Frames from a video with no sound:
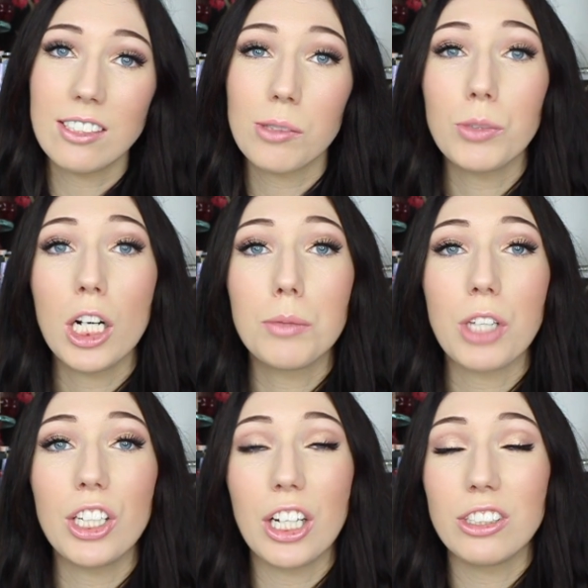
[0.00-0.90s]
Sometimes
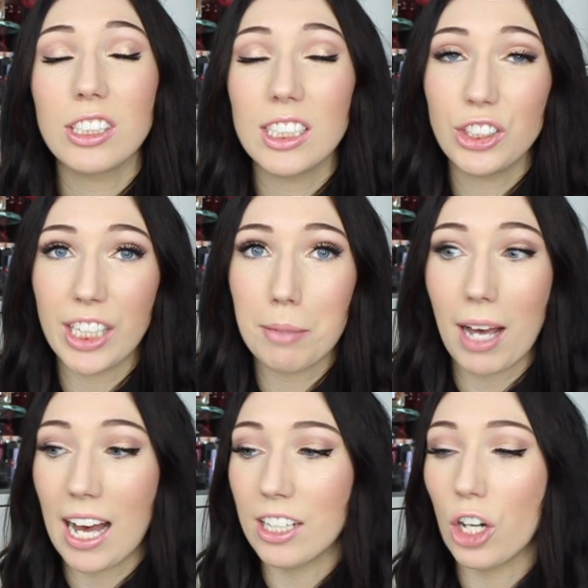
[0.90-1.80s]
I go to the gym
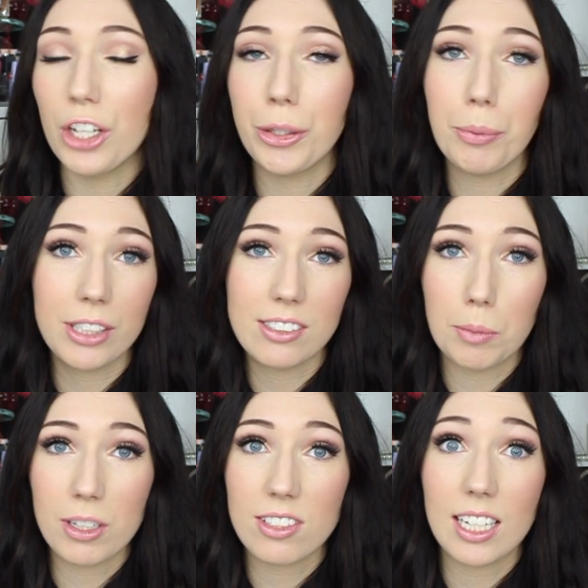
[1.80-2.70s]
and I only put this
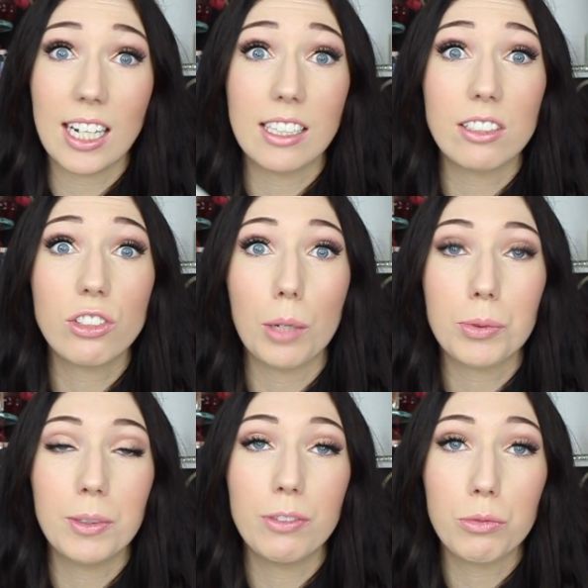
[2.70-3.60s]
on my skin and it
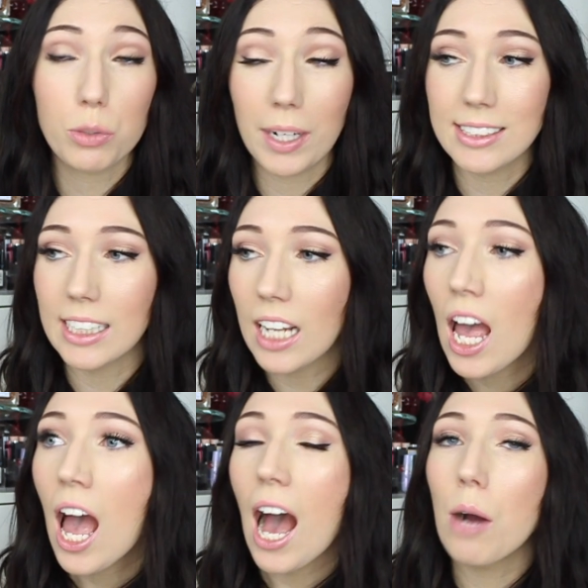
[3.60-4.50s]
stops me from sweating,
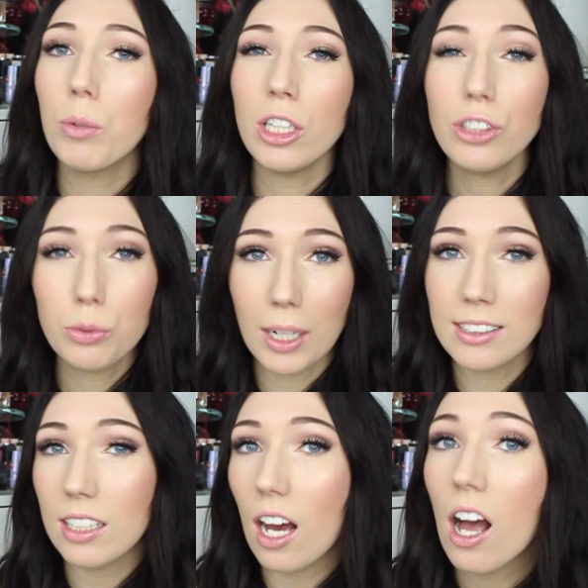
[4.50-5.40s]
and when I
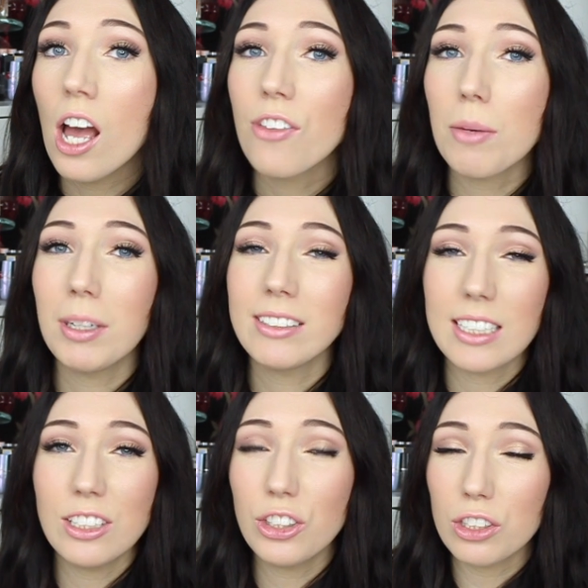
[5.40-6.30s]
sweat a lot then my
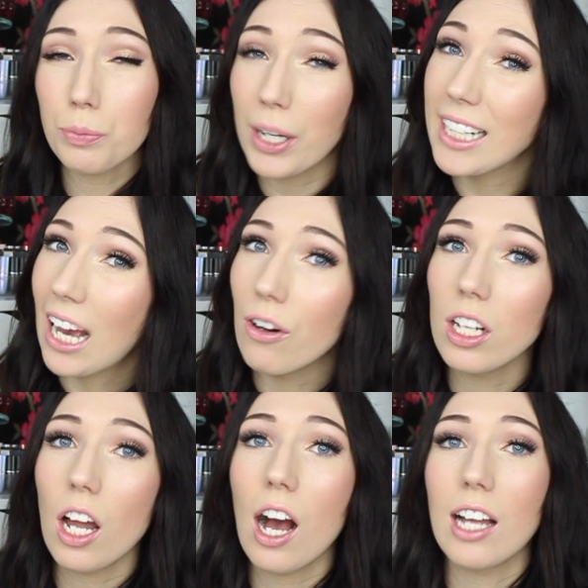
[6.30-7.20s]
skin does break out a
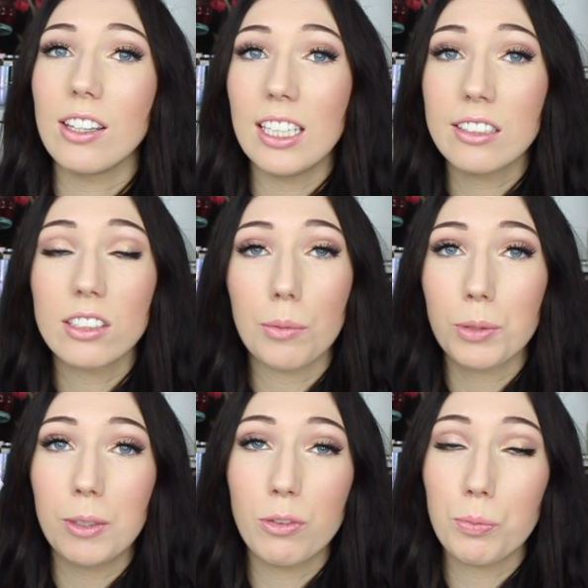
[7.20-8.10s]
lot and this stops
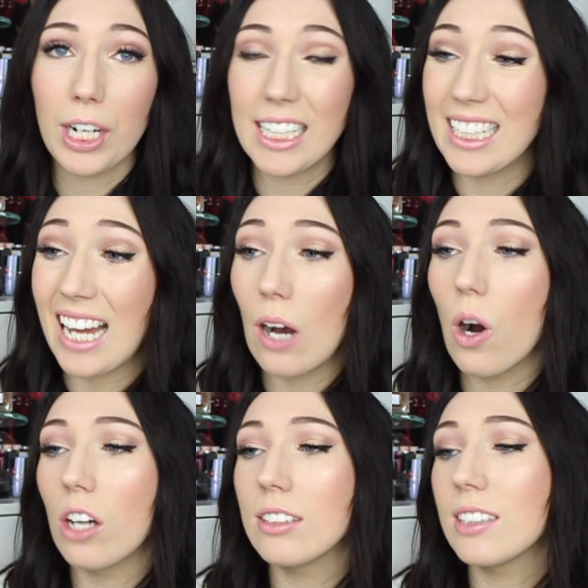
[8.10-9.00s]
me from breaking out.
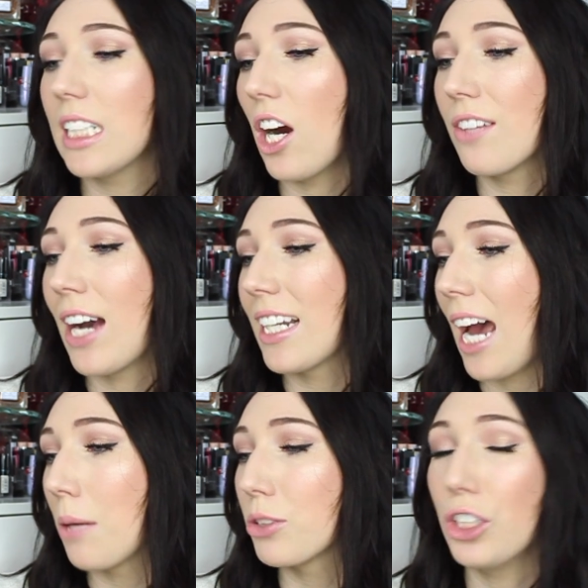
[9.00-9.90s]
Honestly, I've had
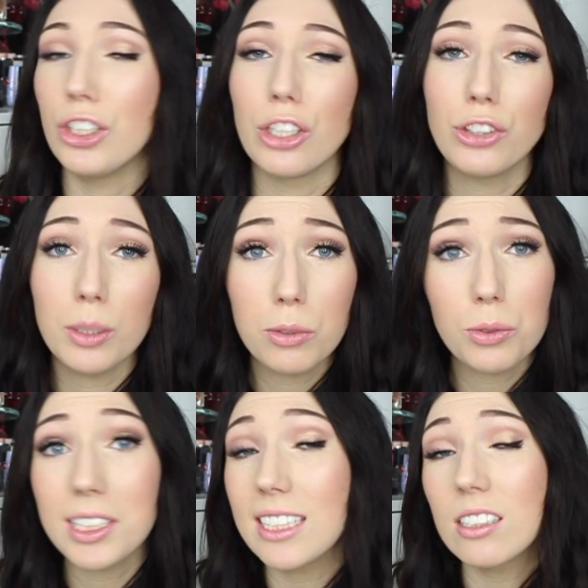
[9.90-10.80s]
absolutely no troubles
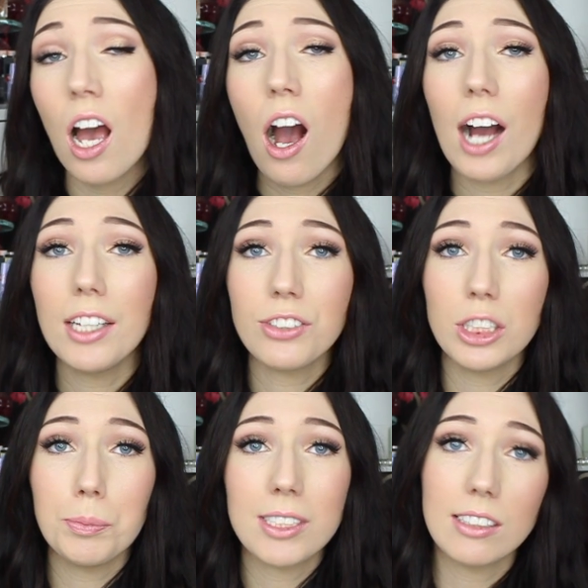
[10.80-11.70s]
with it. I have
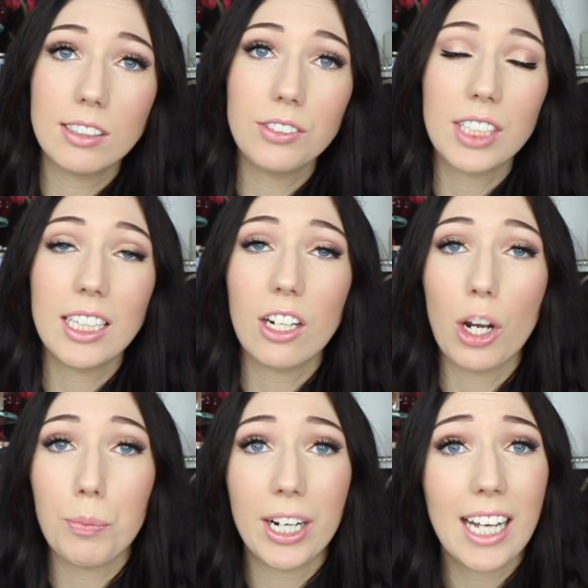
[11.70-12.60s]
super sensitive skin and
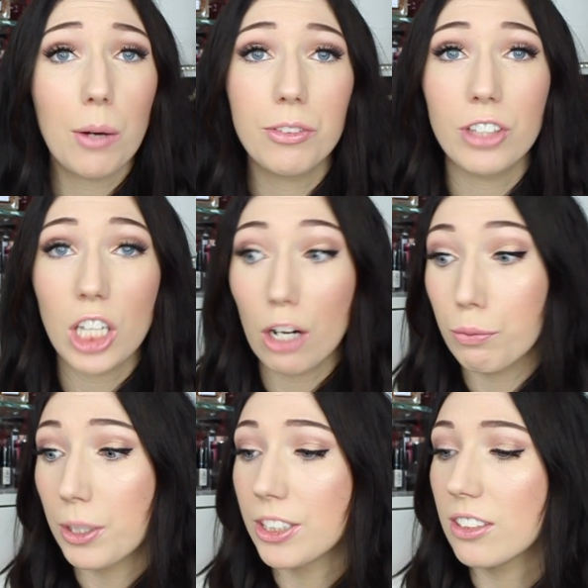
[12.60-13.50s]
I break out with a lot
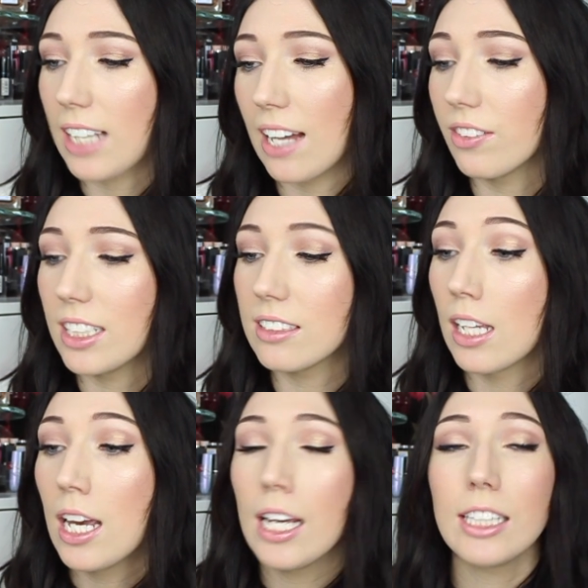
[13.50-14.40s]
of products, and this
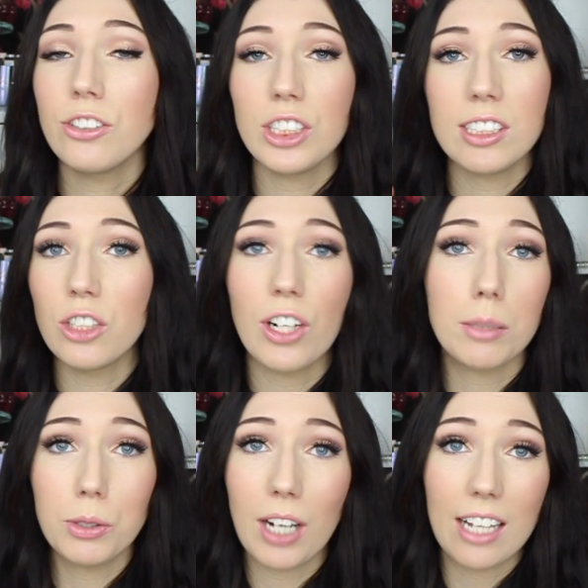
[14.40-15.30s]
is just
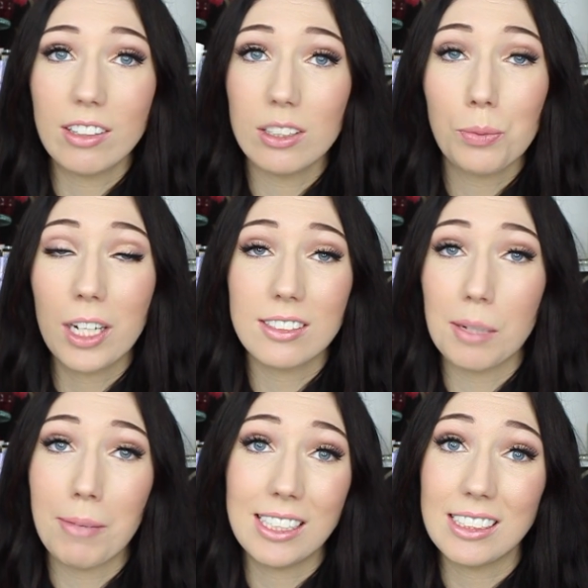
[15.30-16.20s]
incredible and this works
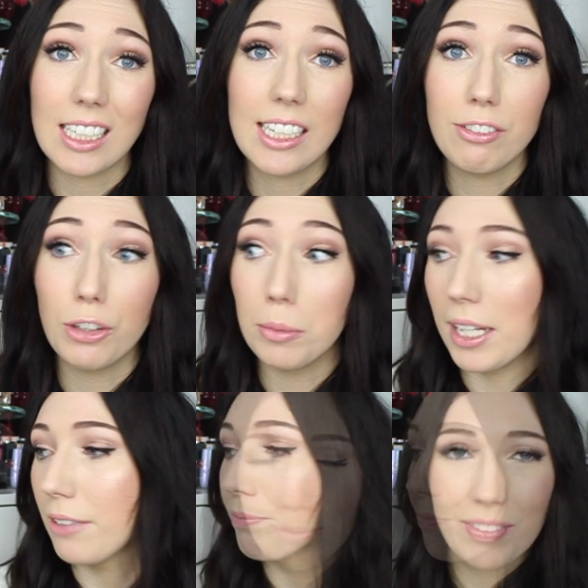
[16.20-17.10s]
amazingly for
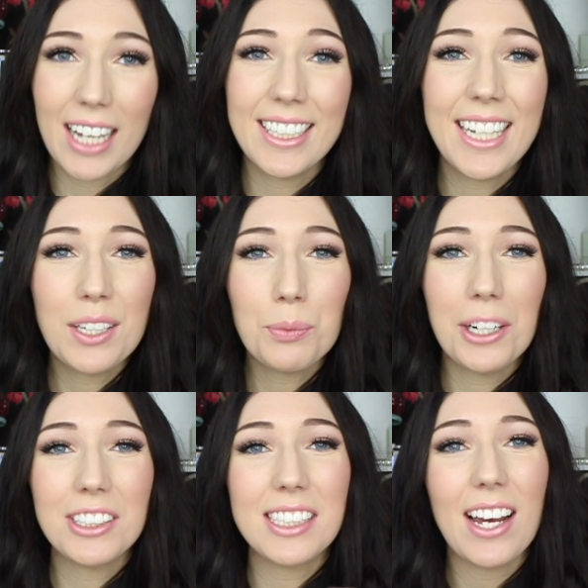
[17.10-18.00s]
me. And the next
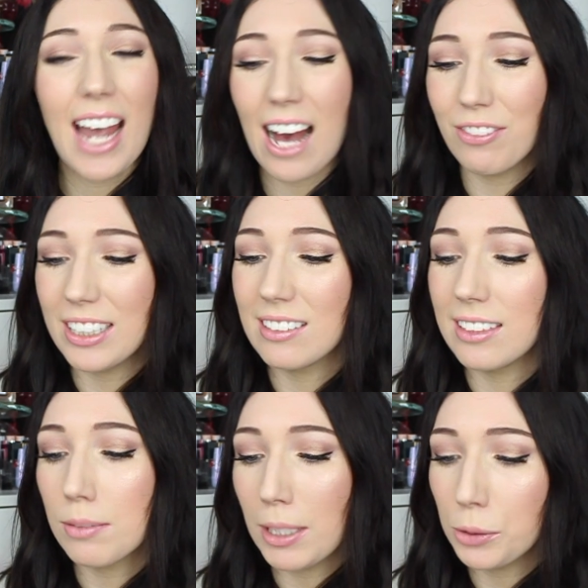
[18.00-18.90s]
product that I have is the
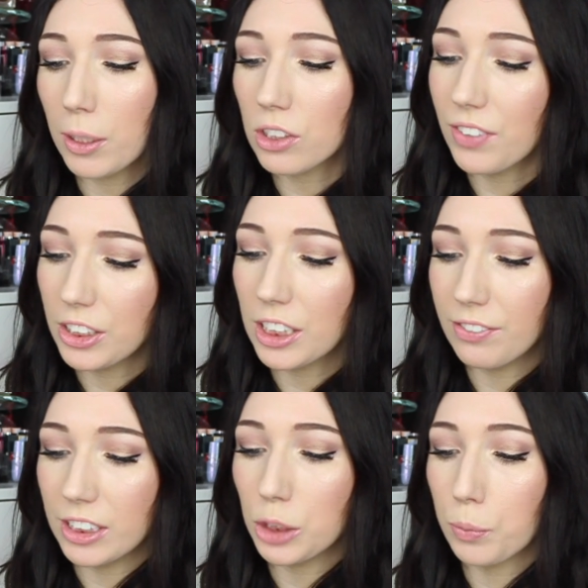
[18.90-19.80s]
Smashbox Photo
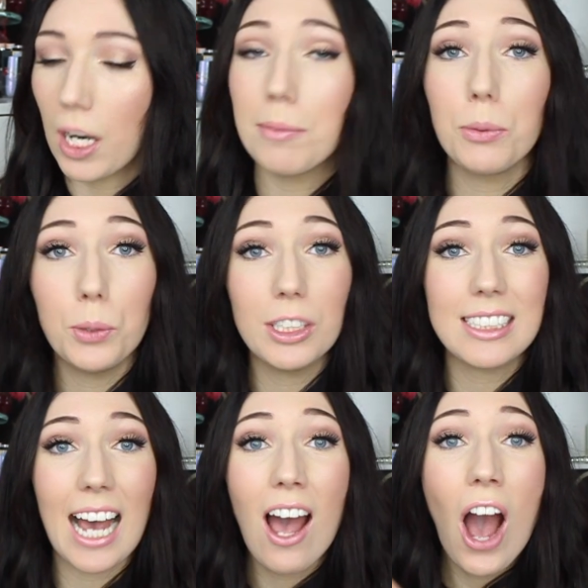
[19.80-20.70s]
Finish Primer Water.